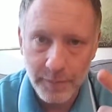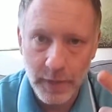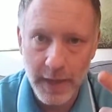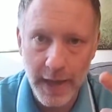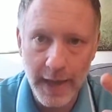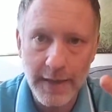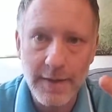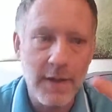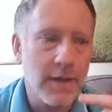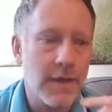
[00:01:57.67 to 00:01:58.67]
okay?
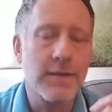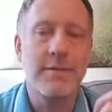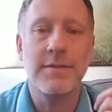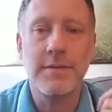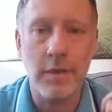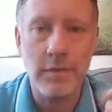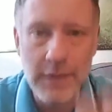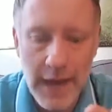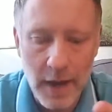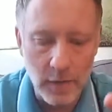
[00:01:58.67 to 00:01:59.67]
Is the
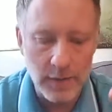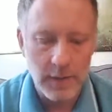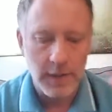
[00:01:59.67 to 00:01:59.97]
self-doubt,